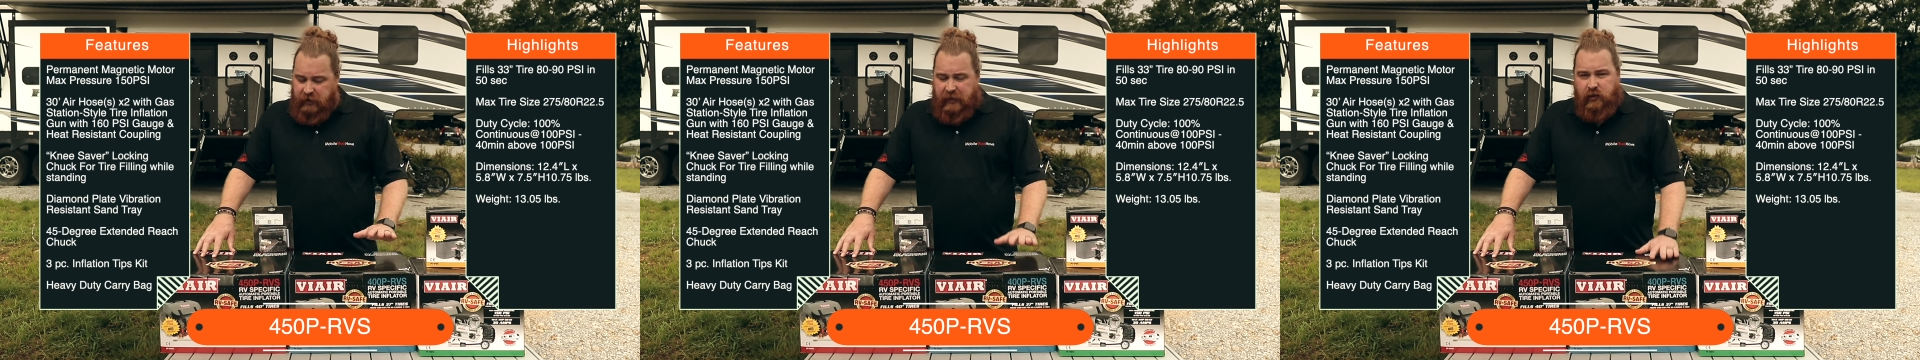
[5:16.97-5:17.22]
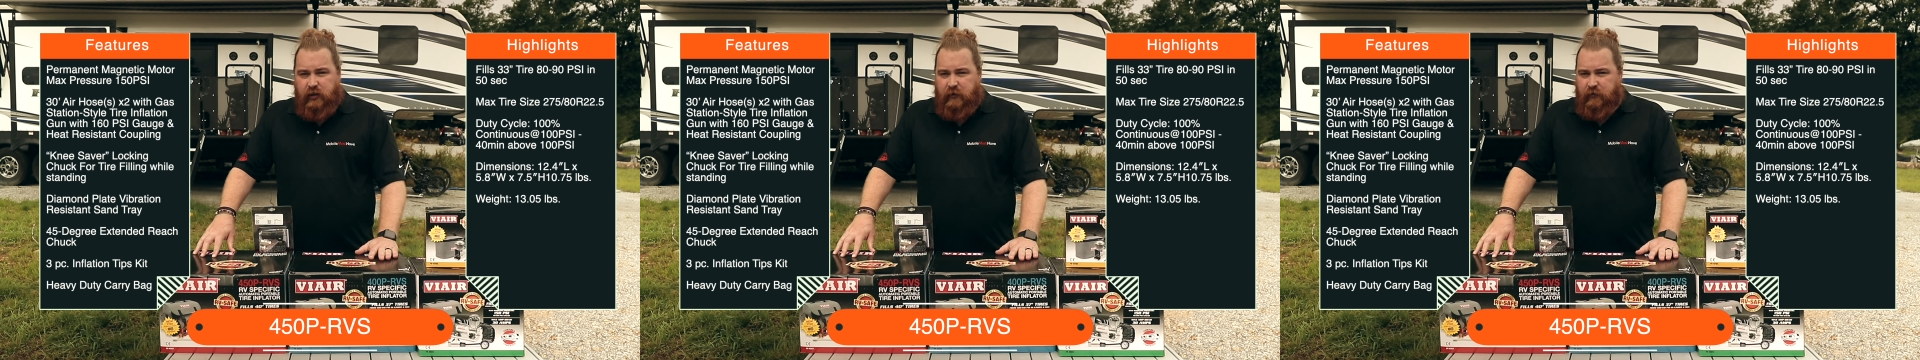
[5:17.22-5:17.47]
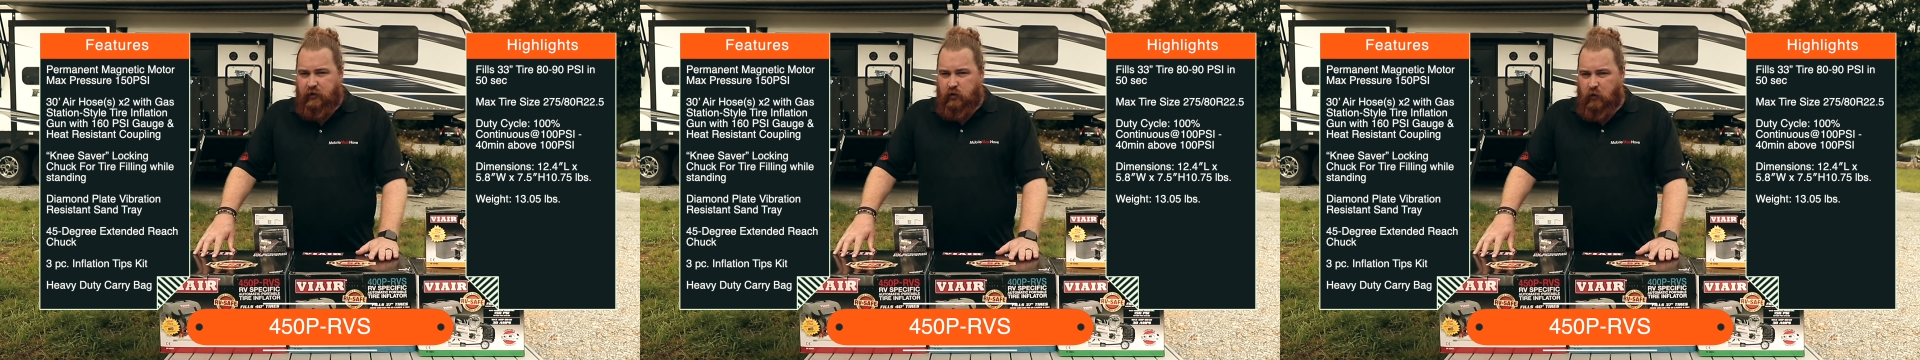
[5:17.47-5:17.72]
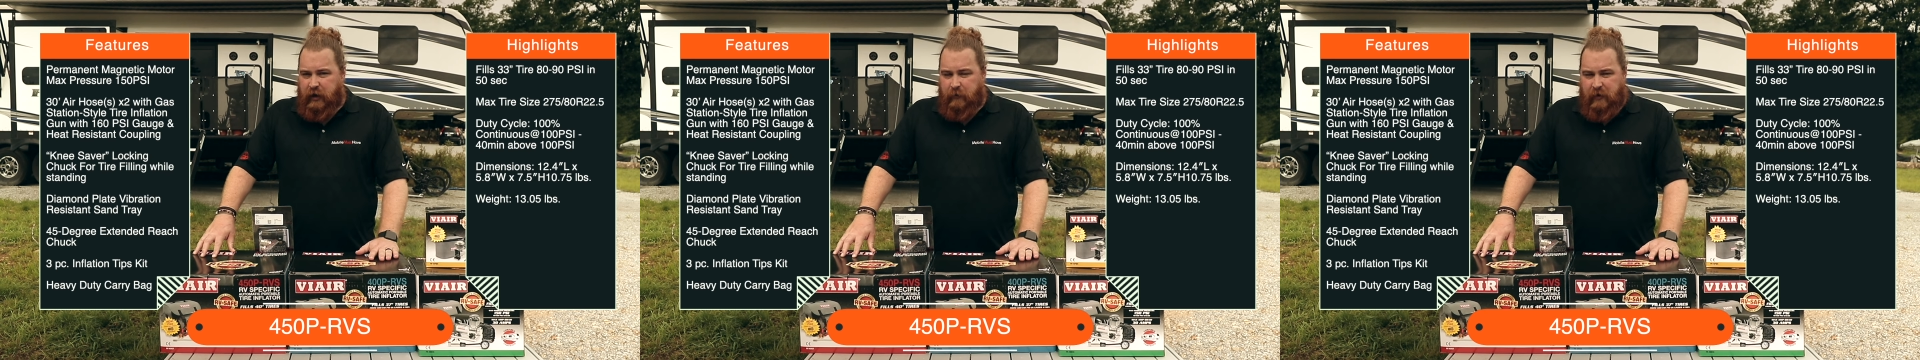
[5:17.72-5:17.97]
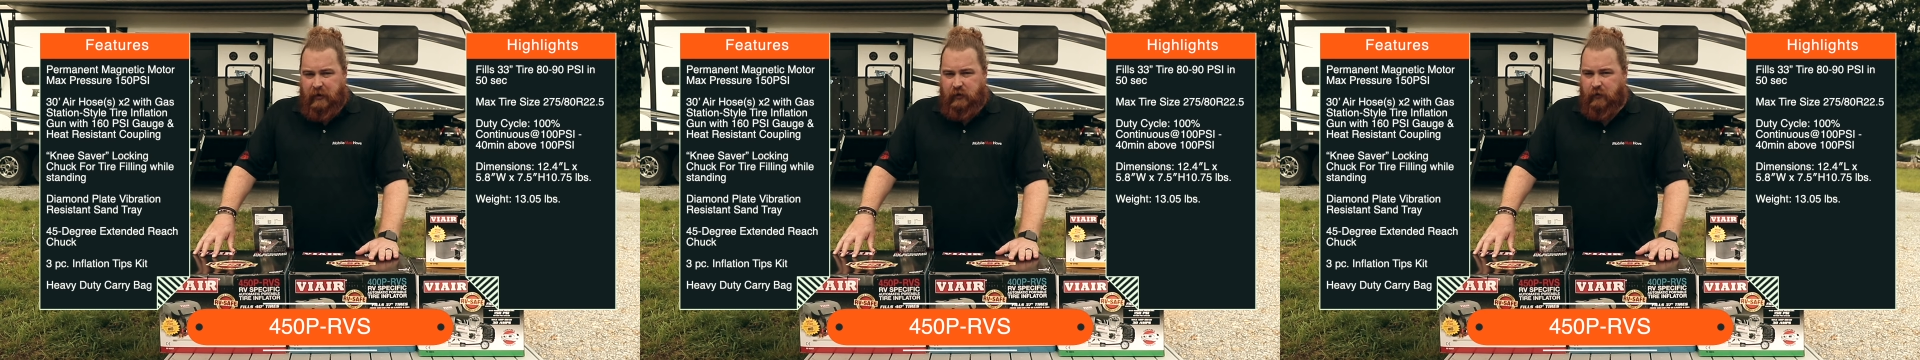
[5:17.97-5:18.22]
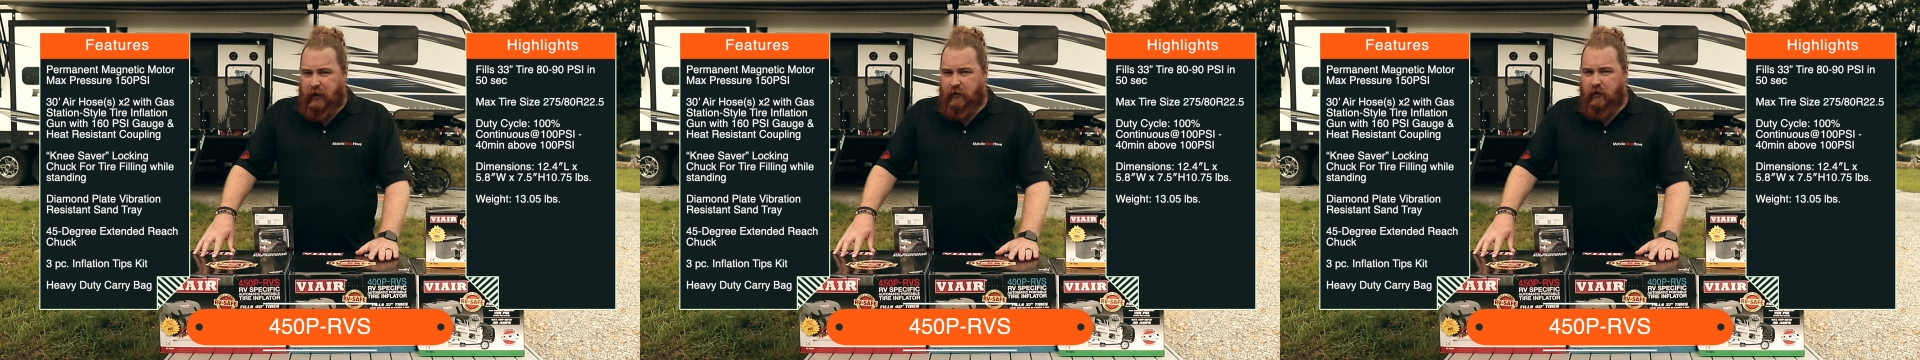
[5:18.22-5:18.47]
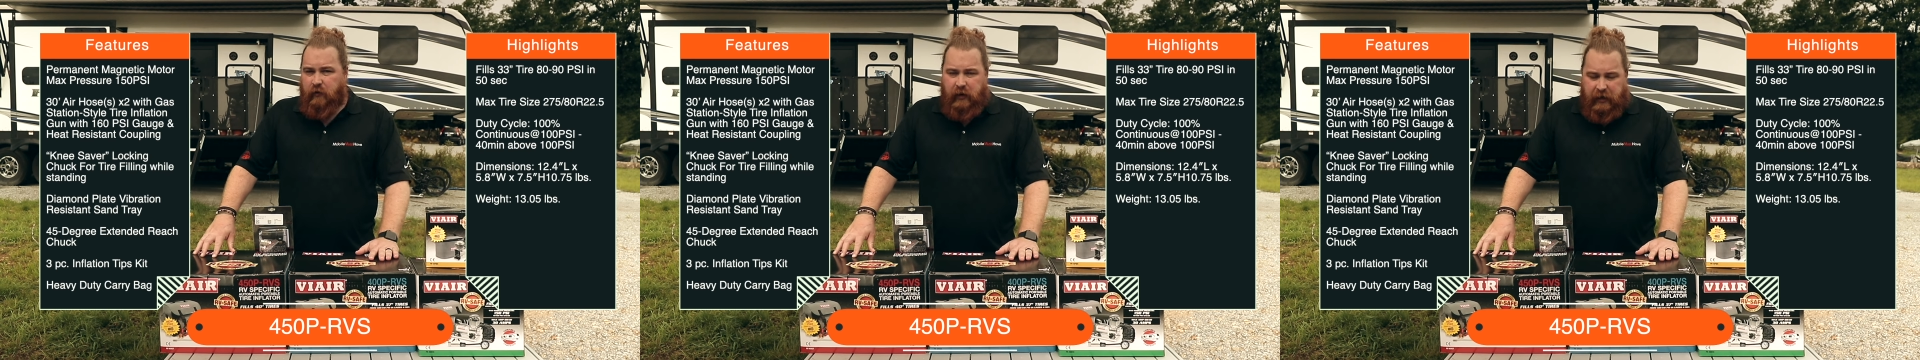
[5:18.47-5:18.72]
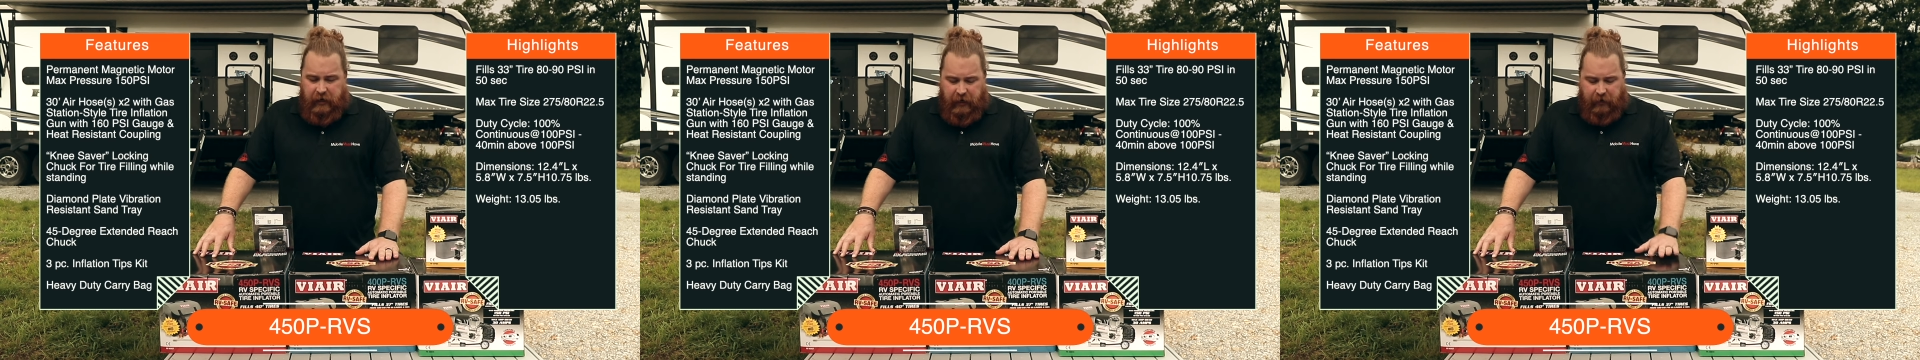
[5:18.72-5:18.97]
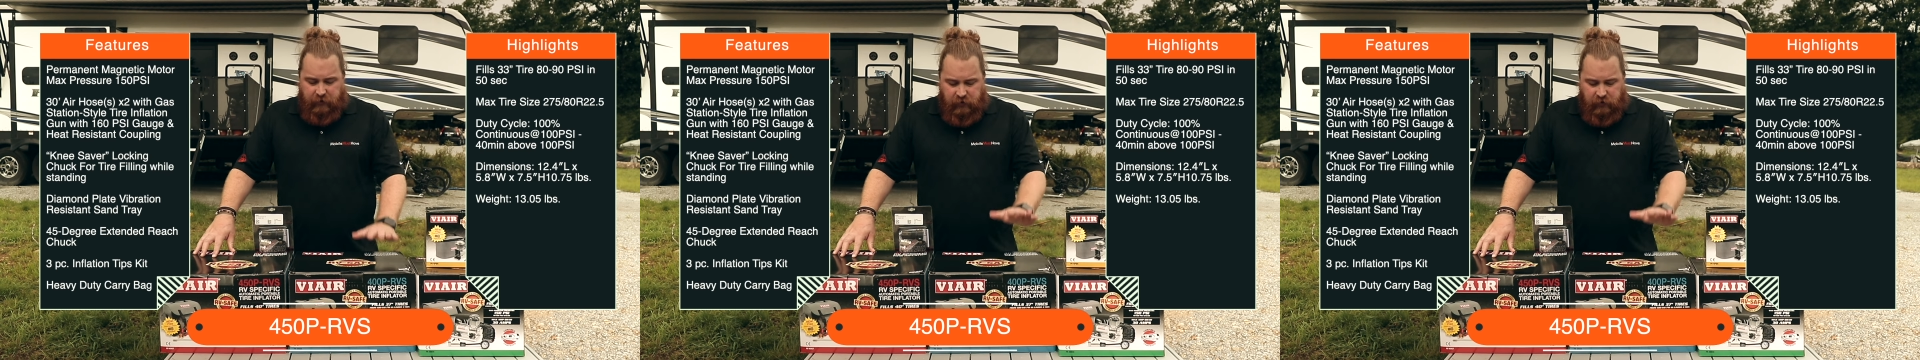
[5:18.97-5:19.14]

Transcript: easily for 20 minutes without overheating.